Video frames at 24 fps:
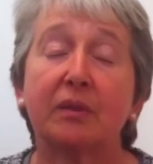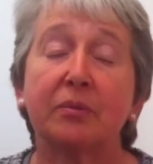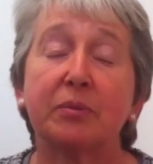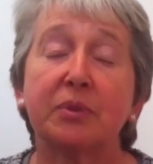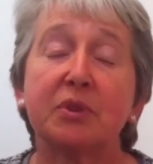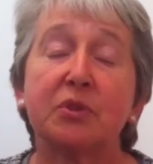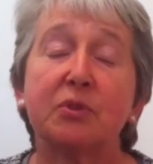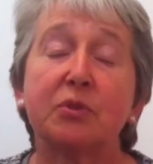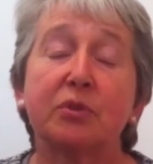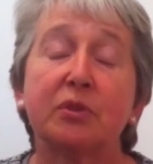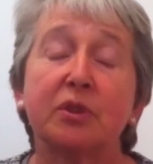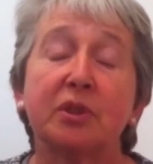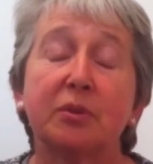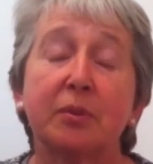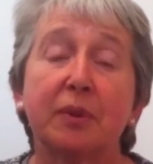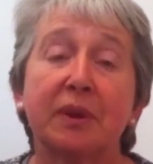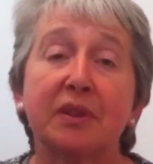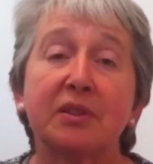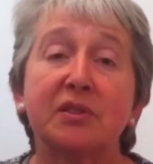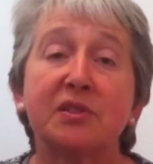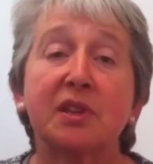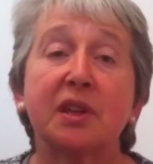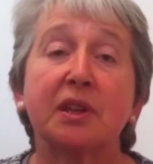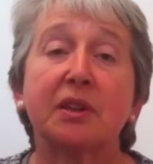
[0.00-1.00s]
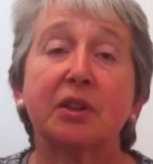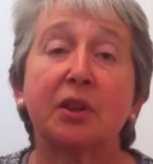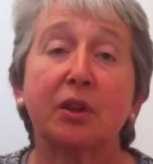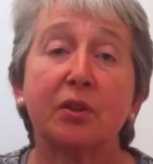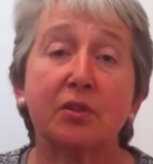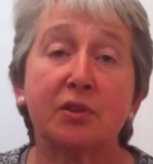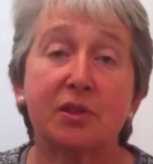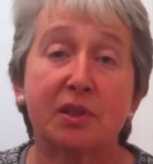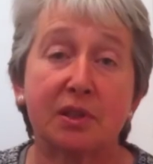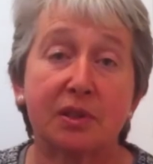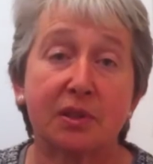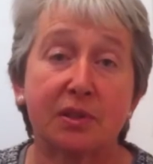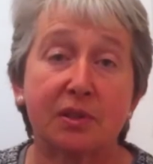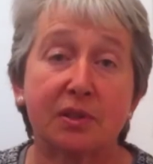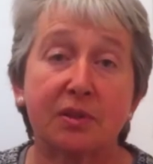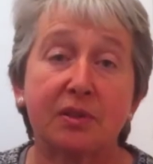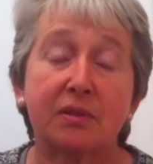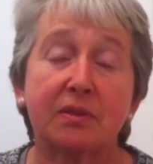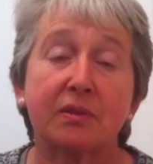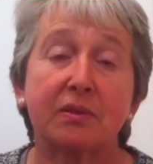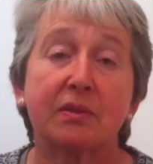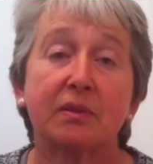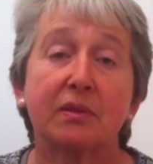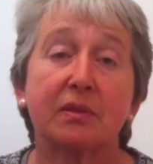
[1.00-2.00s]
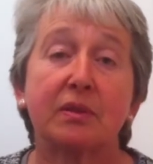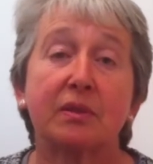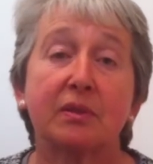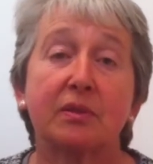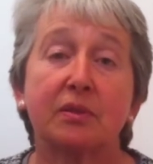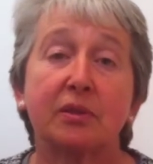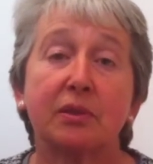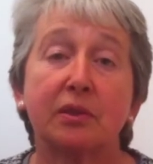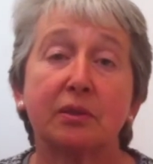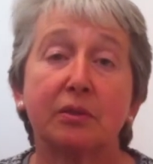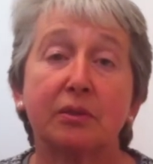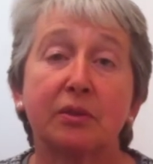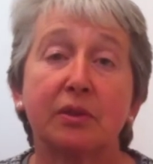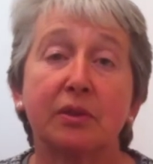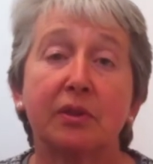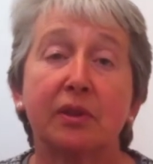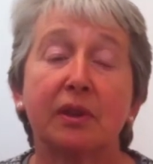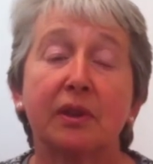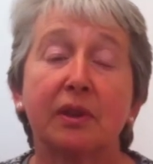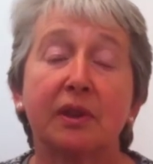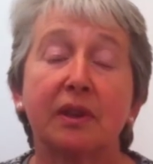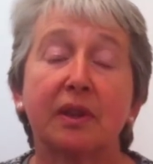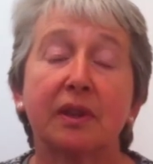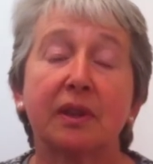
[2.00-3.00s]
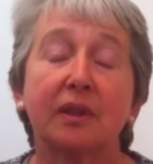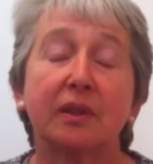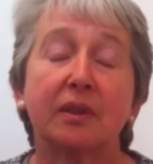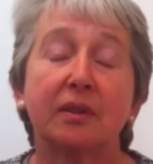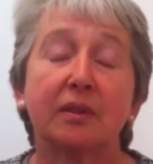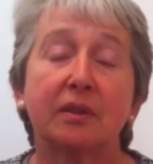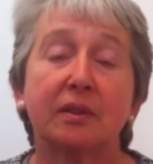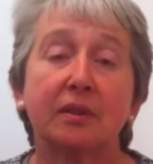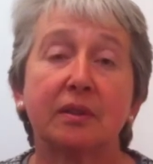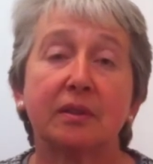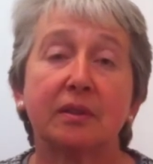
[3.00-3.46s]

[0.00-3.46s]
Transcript: I've been talking about psychosis, deluded thinking.